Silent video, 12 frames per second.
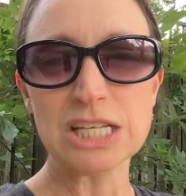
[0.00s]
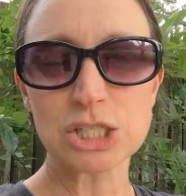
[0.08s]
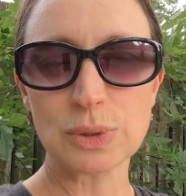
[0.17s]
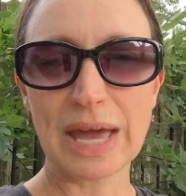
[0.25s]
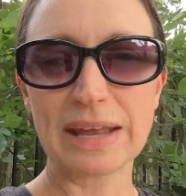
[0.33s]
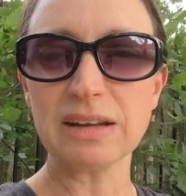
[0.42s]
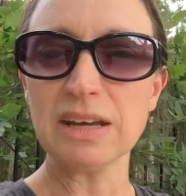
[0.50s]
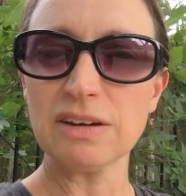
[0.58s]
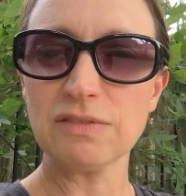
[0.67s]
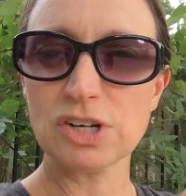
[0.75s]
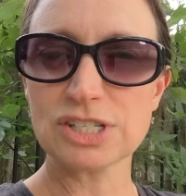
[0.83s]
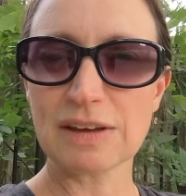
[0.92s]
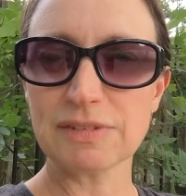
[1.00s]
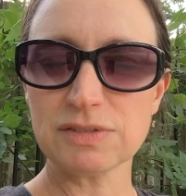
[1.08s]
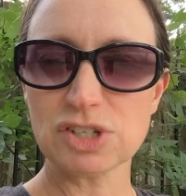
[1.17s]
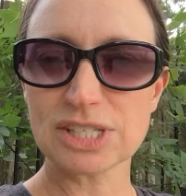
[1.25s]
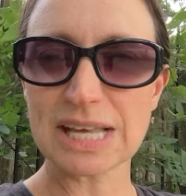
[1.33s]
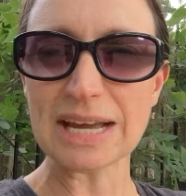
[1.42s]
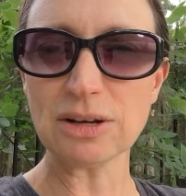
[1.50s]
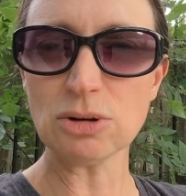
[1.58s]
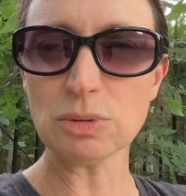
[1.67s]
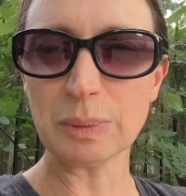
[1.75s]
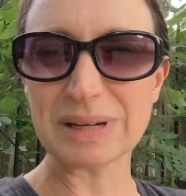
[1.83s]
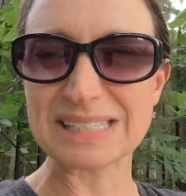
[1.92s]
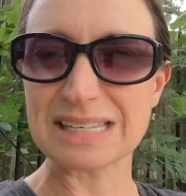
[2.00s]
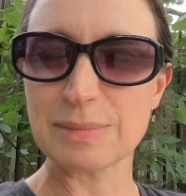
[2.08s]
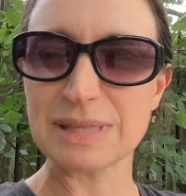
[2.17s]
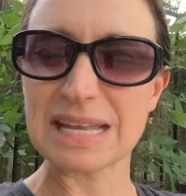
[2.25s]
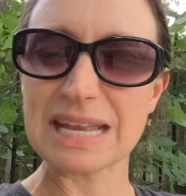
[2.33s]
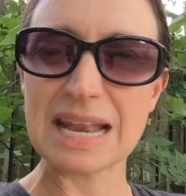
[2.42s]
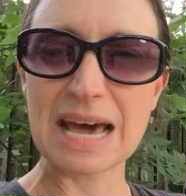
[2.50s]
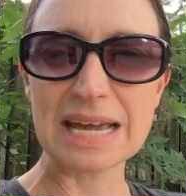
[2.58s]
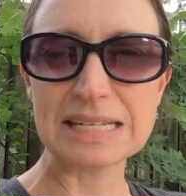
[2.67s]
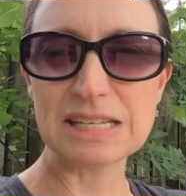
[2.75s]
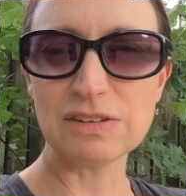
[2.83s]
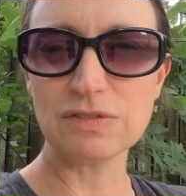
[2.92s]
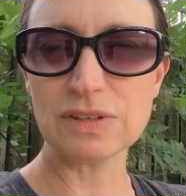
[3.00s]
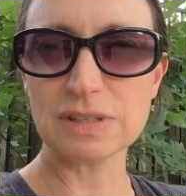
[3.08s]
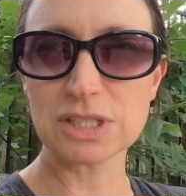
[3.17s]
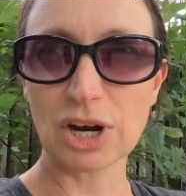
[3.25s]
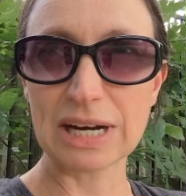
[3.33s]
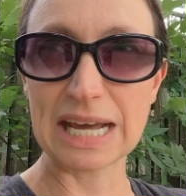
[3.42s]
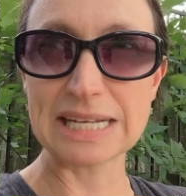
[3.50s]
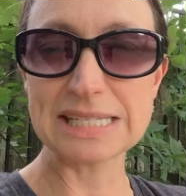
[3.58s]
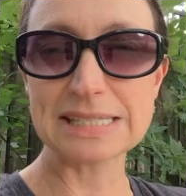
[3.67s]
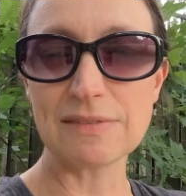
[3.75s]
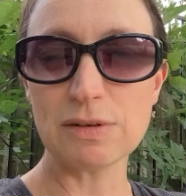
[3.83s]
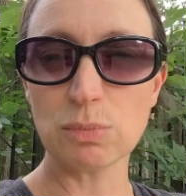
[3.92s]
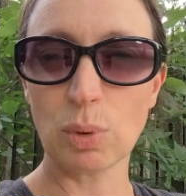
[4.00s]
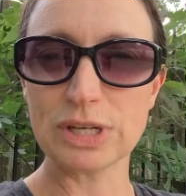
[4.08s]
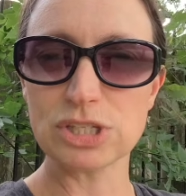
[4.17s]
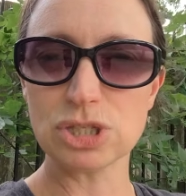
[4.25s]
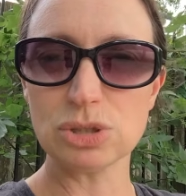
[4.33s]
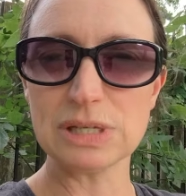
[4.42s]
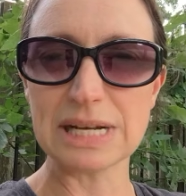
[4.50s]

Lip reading: So again, first half of your cycle, we want to see them in the 97.2 to